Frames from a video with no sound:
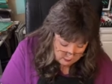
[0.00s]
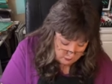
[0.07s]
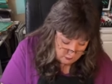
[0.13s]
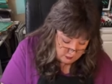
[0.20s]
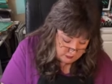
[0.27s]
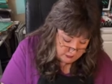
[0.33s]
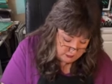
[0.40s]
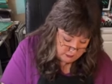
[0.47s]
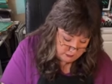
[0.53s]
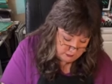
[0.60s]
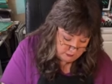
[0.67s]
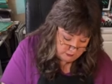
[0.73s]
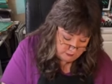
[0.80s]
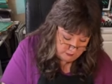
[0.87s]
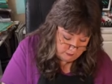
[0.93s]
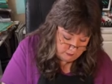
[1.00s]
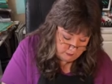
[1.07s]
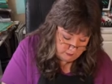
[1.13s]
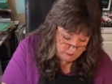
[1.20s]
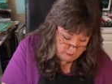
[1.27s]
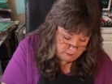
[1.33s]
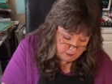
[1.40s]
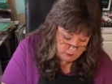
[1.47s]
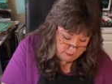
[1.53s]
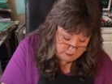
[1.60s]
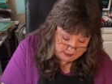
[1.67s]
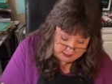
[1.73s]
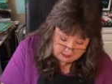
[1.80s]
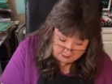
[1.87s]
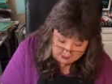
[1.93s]
with your
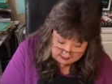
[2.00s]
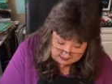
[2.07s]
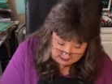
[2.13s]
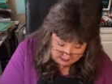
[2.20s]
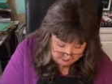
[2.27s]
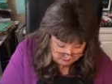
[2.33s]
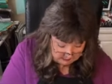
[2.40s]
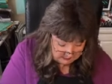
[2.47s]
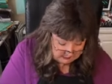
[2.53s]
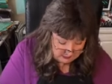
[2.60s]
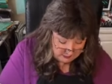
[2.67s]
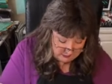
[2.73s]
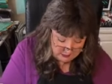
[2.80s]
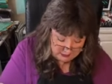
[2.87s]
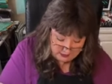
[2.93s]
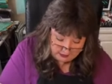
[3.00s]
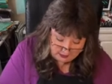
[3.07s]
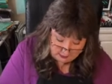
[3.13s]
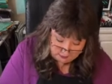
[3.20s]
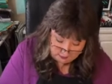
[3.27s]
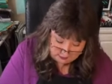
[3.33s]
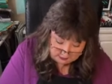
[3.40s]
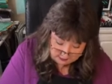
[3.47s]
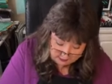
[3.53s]
placement tape, the same thing that I used to